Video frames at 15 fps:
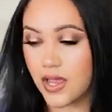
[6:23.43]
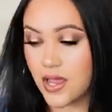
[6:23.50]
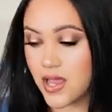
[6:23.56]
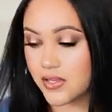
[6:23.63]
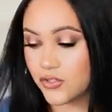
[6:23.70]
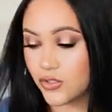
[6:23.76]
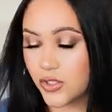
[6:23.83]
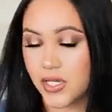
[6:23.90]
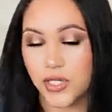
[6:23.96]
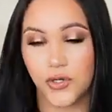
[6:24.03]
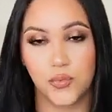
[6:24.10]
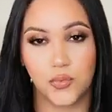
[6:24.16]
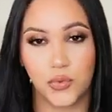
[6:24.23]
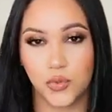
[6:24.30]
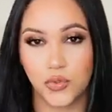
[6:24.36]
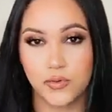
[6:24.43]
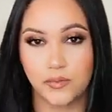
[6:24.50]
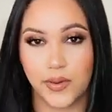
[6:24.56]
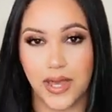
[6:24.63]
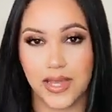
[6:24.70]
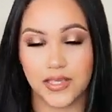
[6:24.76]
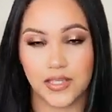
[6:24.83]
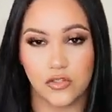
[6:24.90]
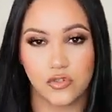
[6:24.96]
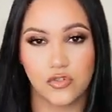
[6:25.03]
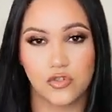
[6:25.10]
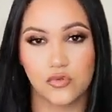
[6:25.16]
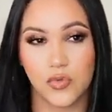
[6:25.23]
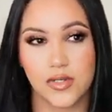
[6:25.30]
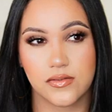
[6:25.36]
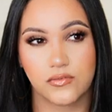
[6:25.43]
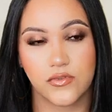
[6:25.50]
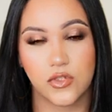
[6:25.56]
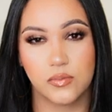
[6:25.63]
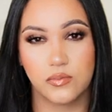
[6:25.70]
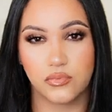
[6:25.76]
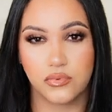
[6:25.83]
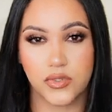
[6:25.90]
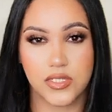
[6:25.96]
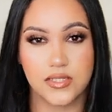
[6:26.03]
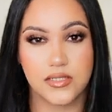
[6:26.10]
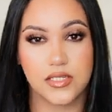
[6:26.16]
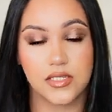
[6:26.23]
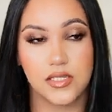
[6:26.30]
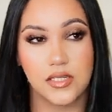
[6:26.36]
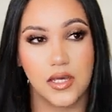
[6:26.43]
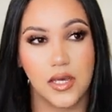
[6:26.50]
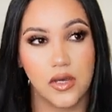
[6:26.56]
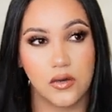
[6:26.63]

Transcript: and your hair pulled back and you just want to feel breezy,